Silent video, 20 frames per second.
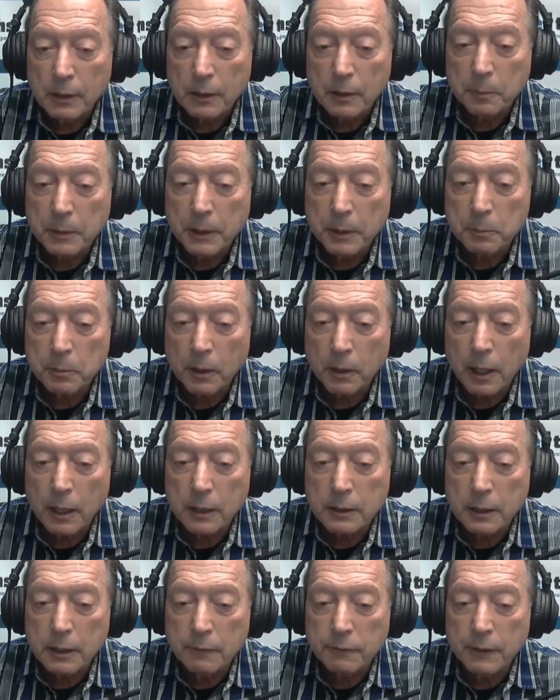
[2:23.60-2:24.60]
the people
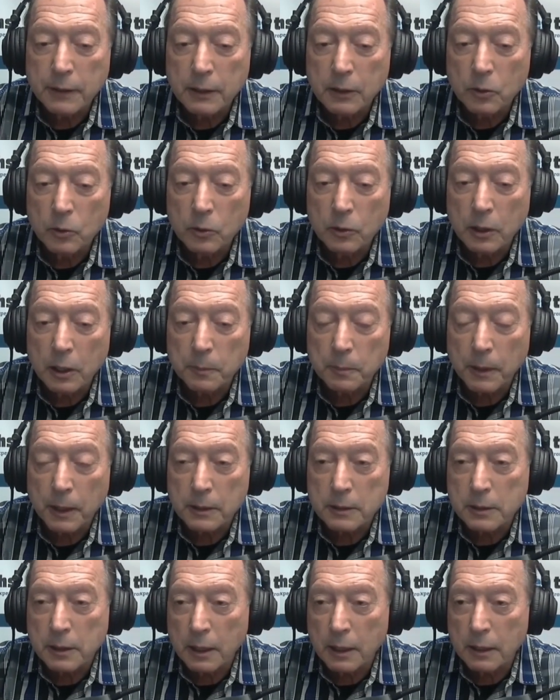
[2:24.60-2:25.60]
on TV who keep
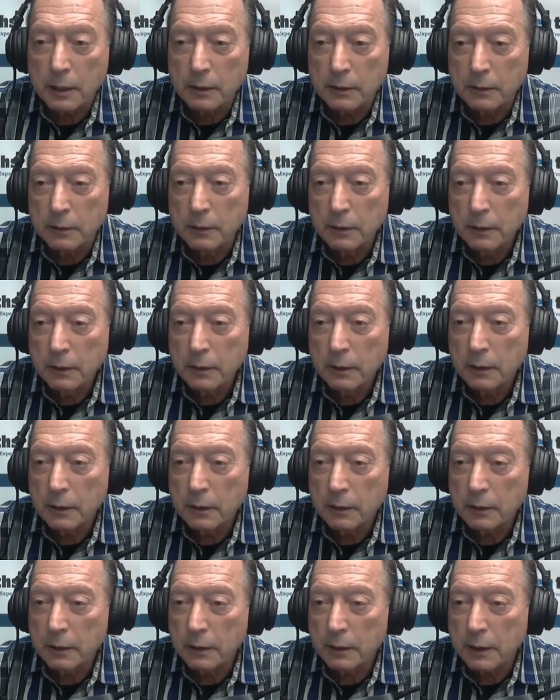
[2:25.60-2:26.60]
on saying
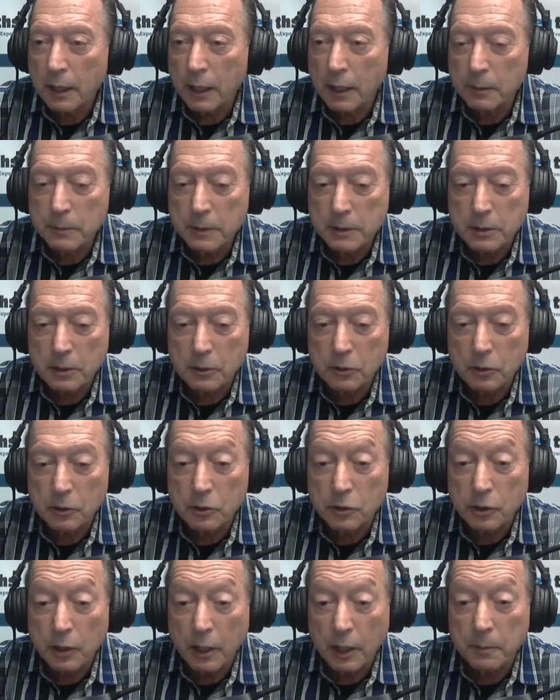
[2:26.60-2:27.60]
the economy is in
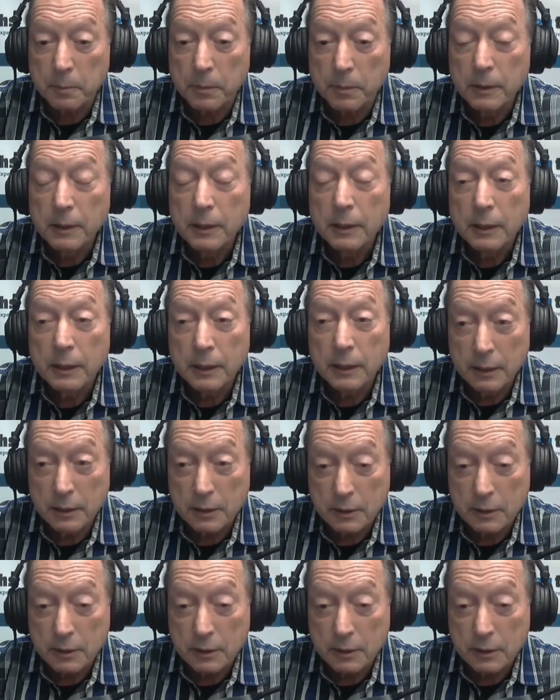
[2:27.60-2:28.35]
good shape, it